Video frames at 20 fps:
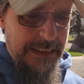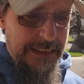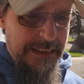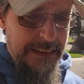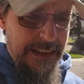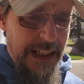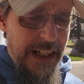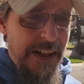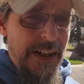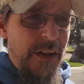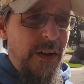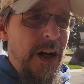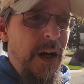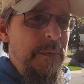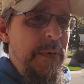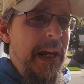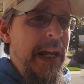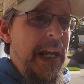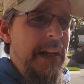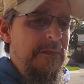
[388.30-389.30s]
I don't know, I
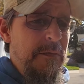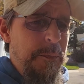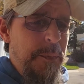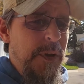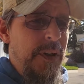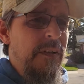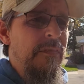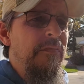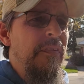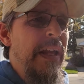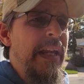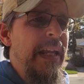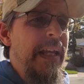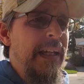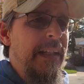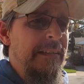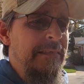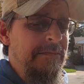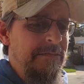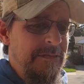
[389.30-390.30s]
may even put a
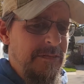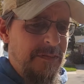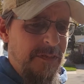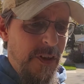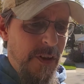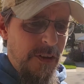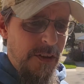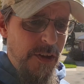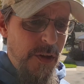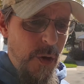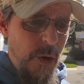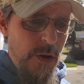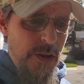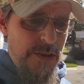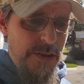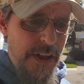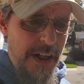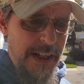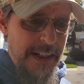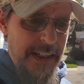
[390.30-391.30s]
fan in front of the door to
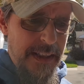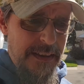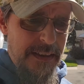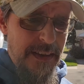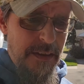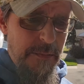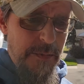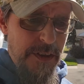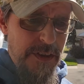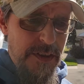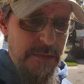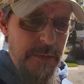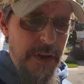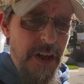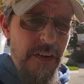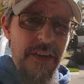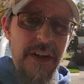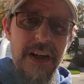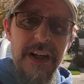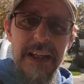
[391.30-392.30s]
try to get some of the smell
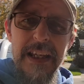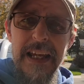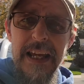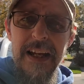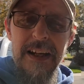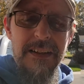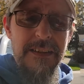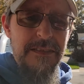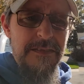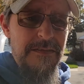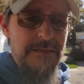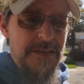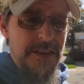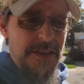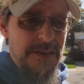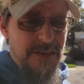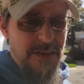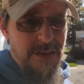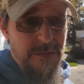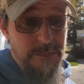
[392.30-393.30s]
of the honey out,
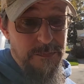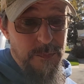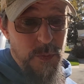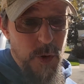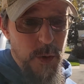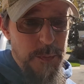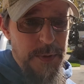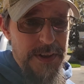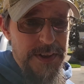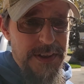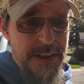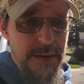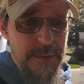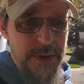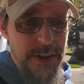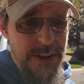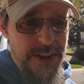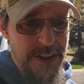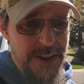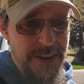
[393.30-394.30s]
just so more bees come
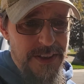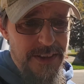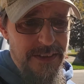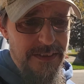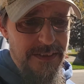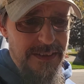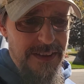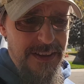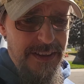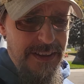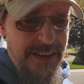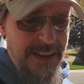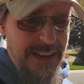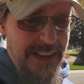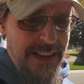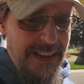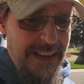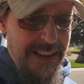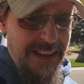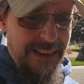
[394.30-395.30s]
in here, and
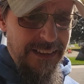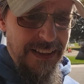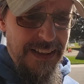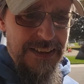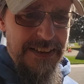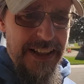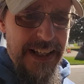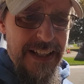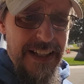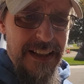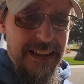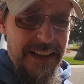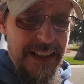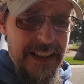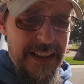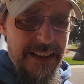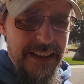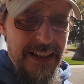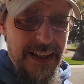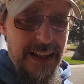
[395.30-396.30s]
at least they can
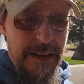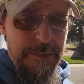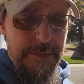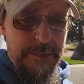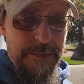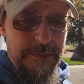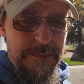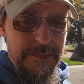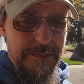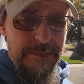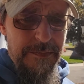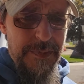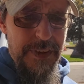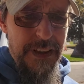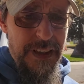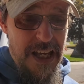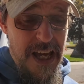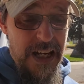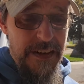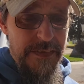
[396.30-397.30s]
clean it up, a
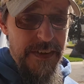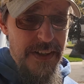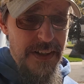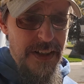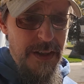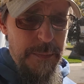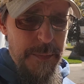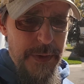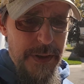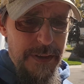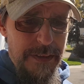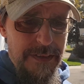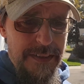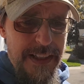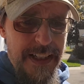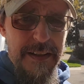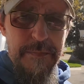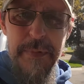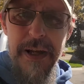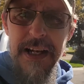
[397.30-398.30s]
lot of it up, and
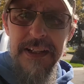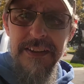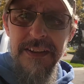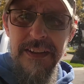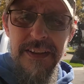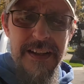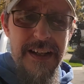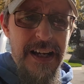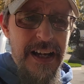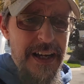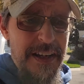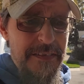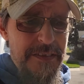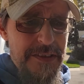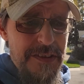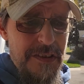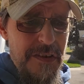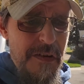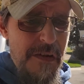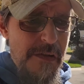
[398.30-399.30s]
take it back to their hives.
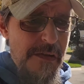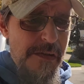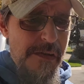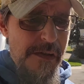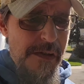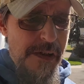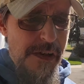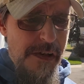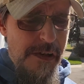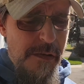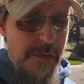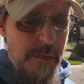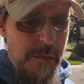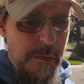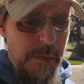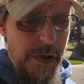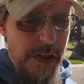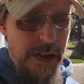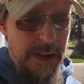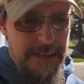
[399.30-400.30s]

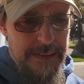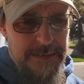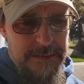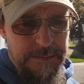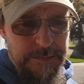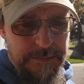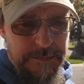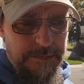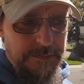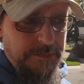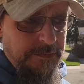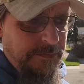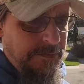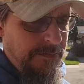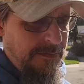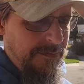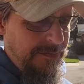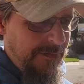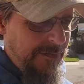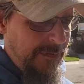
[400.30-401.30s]
But
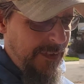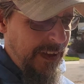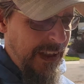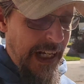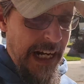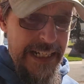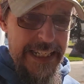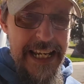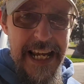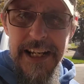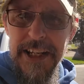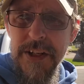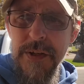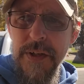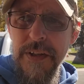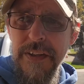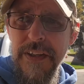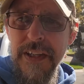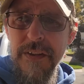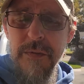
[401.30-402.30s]
I can't do
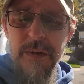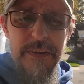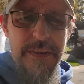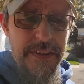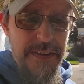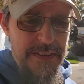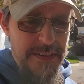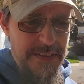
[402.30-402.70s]
anything with it.